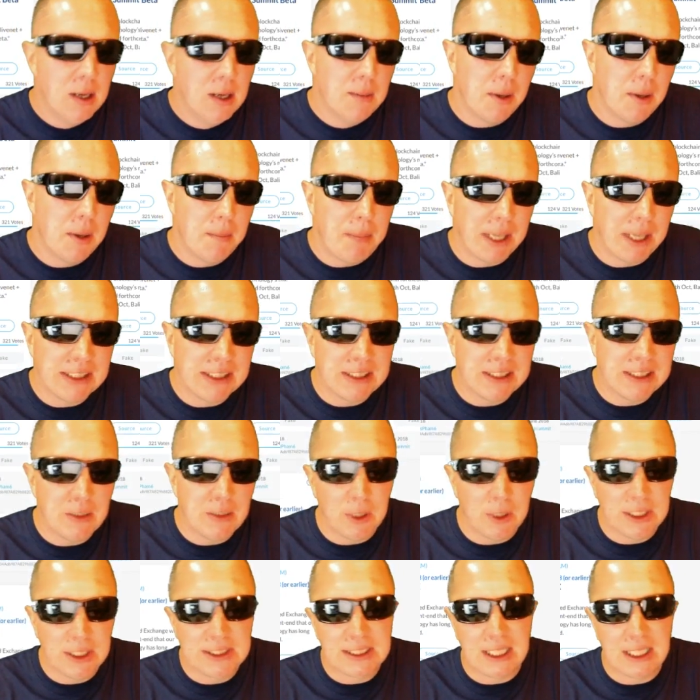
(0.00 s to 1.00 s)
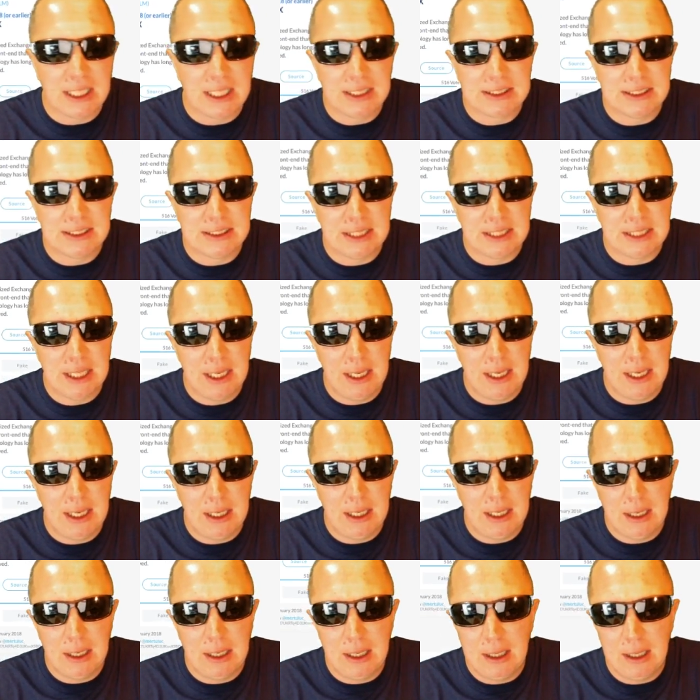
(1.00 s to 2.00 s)
But basically what this does is
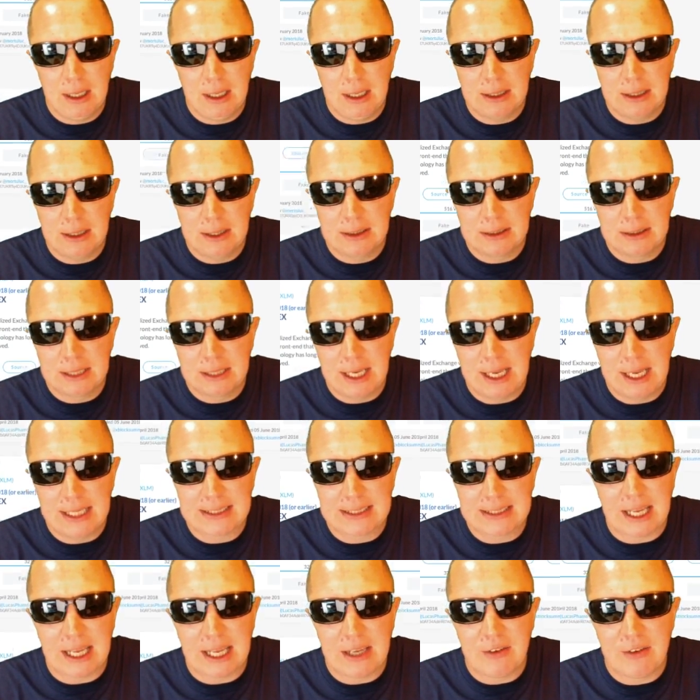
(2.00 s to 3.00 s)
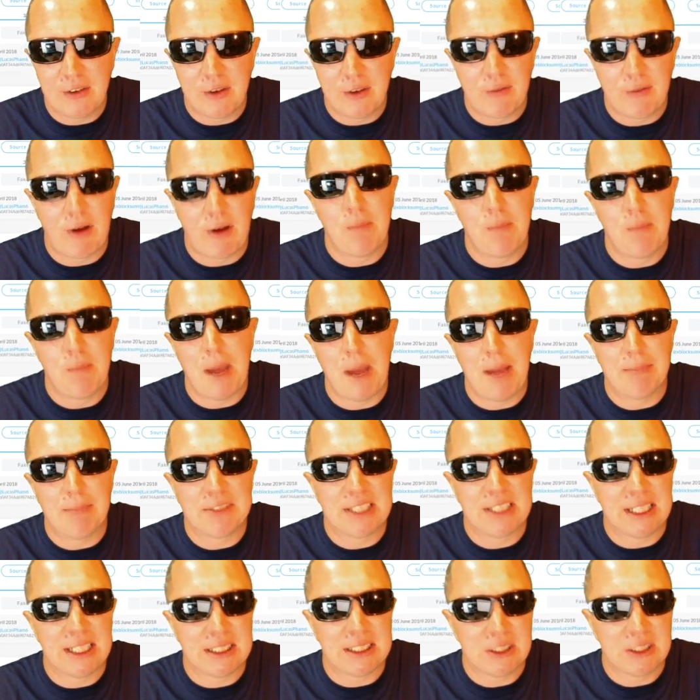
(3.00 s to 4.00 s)
it collects data from the roadmap,
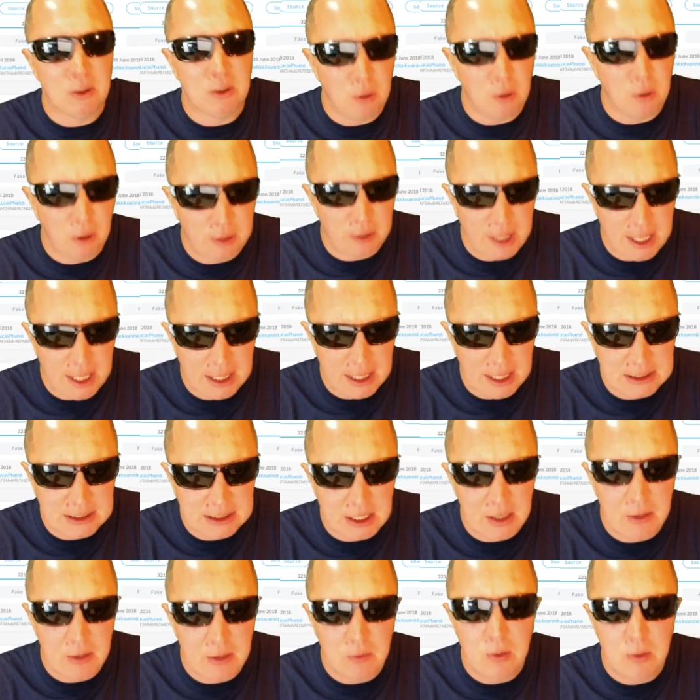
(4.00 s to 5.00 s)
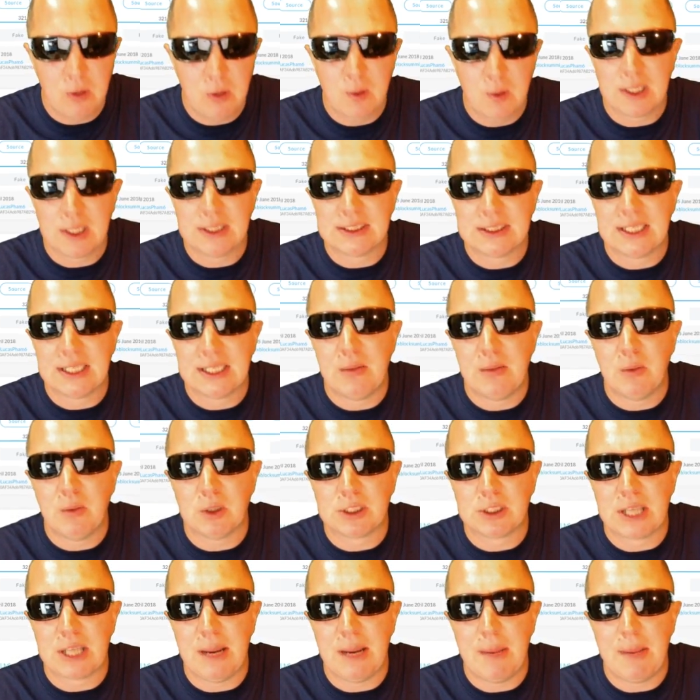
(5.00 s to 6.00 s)
sticks it all on here so that you can see
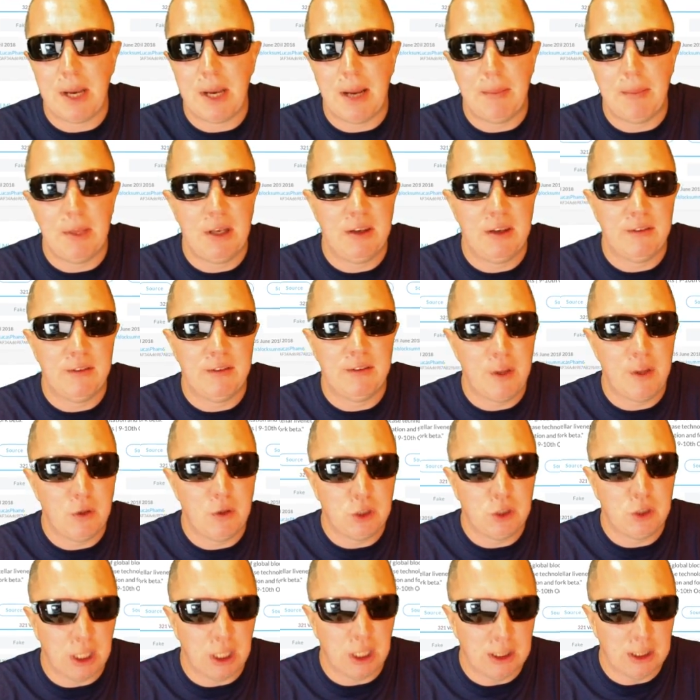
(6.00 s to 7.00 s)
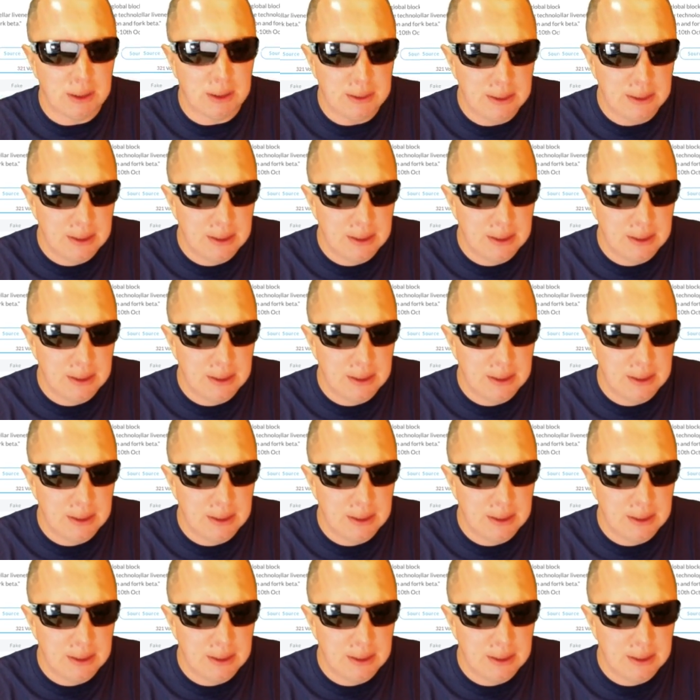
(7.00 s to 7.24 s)
what's coming up in the future.